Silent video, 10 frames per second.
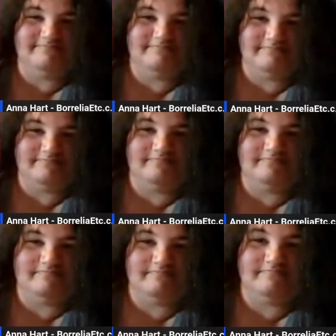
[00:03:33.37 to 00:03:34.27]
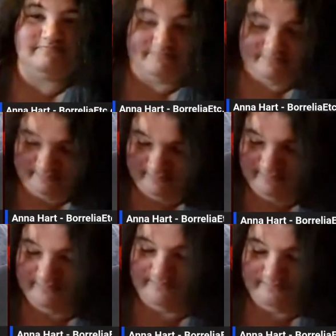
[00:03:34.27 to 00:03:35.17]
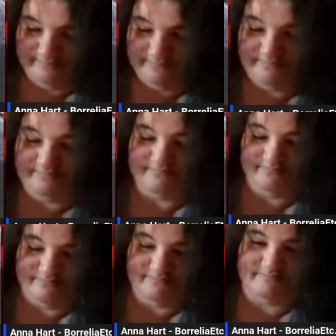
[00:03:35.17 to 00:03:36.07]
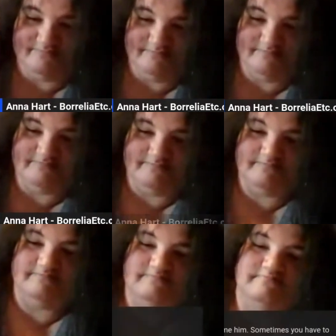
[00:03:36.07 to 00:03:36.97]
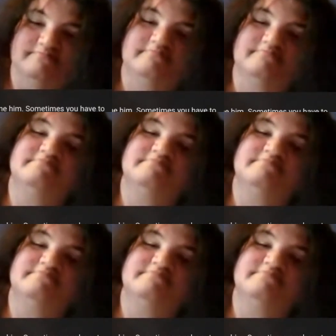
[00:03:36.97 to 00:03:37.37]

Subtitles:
The person shown says nothing.